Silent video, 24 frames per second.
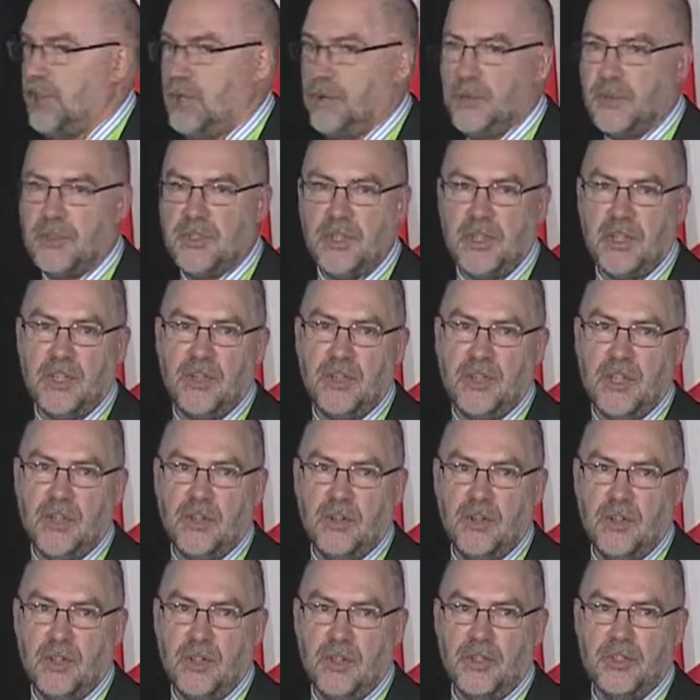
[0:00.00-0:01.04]
sequencing
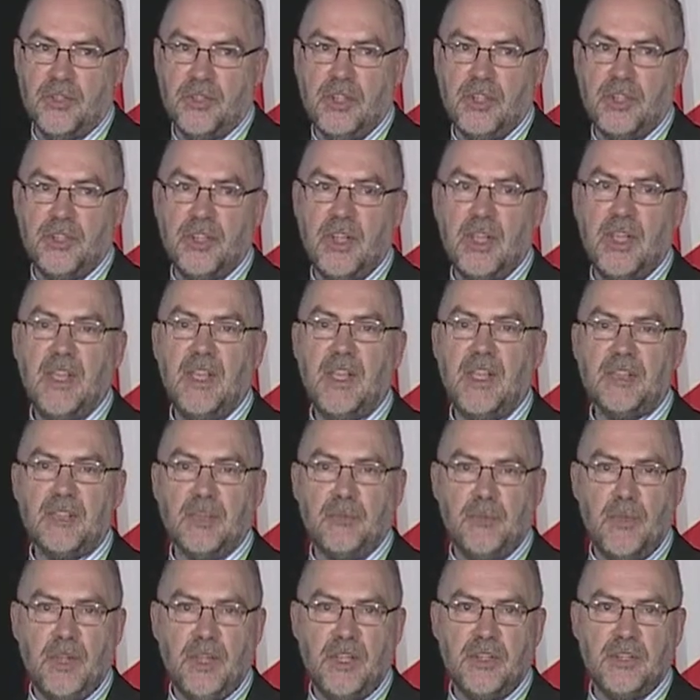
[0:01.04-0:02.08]
technologies
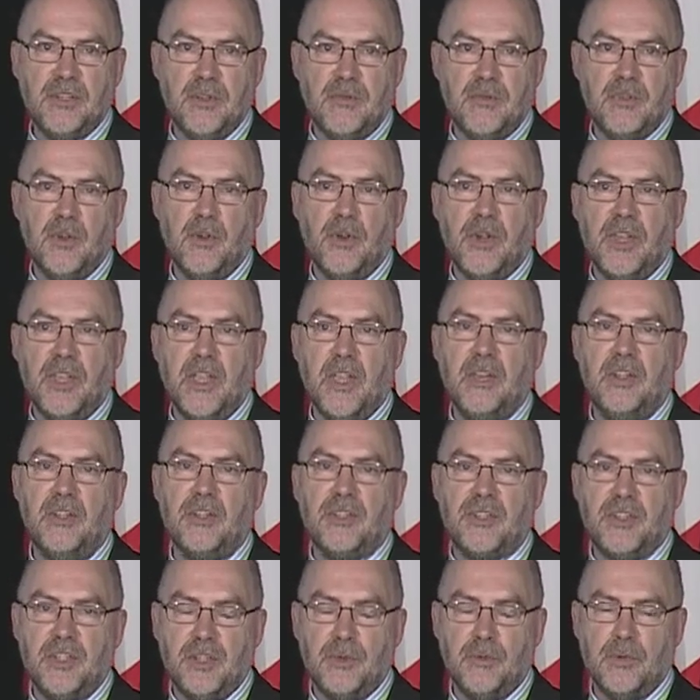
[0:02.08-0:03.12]
as a means of going in
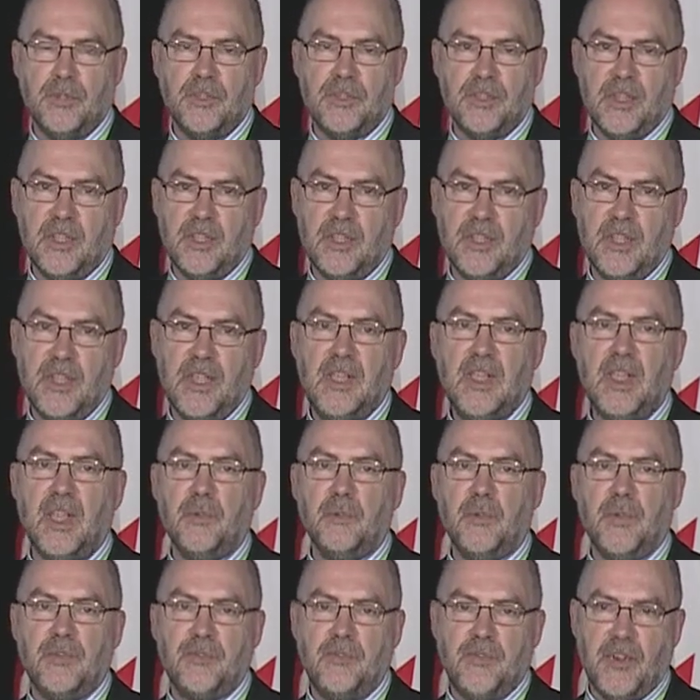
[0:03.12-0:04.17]
and sequencing,
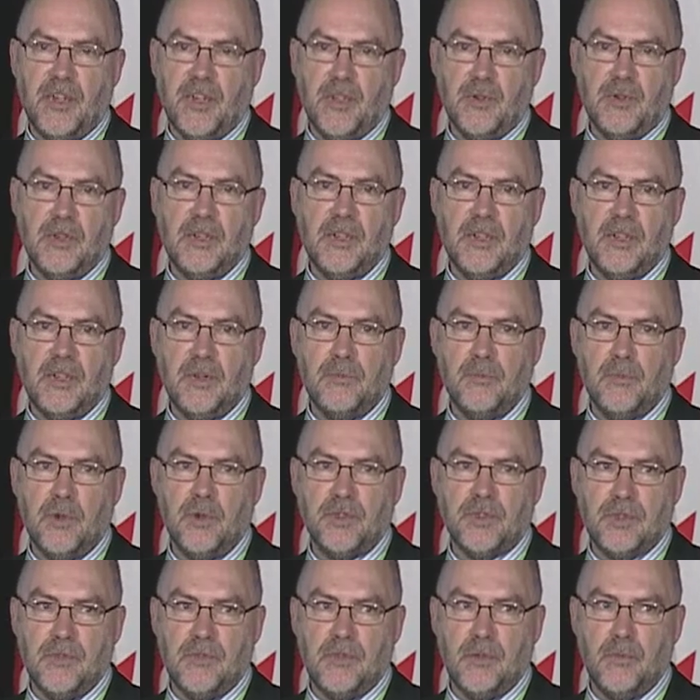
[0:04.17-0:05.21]
and we found that
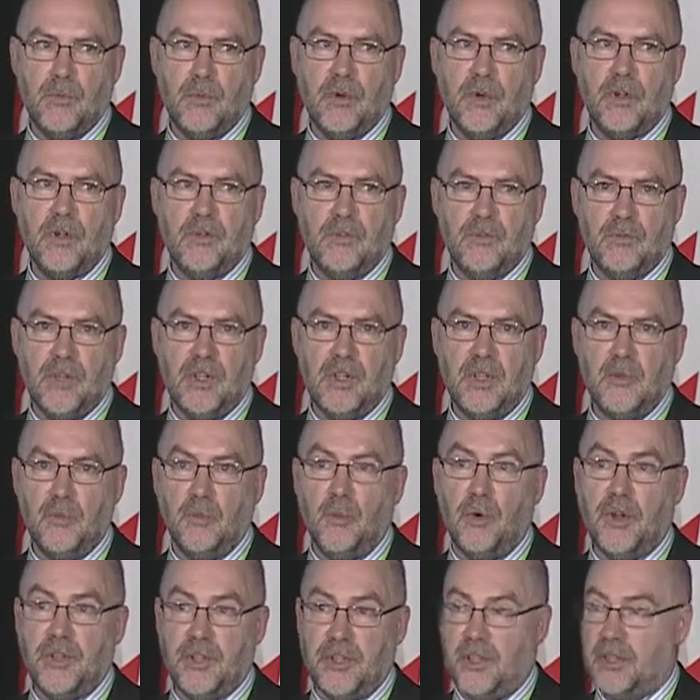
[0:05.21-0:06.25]
most of them were really
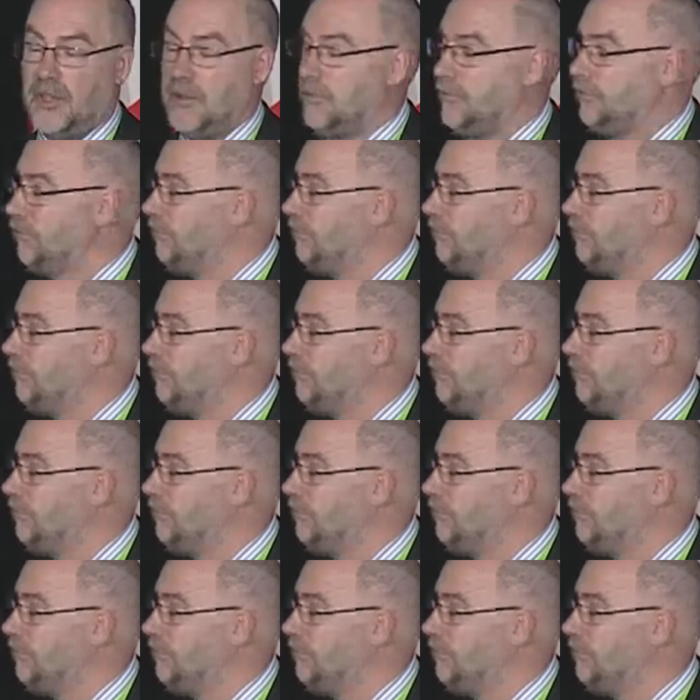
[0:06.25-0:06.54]
wanting.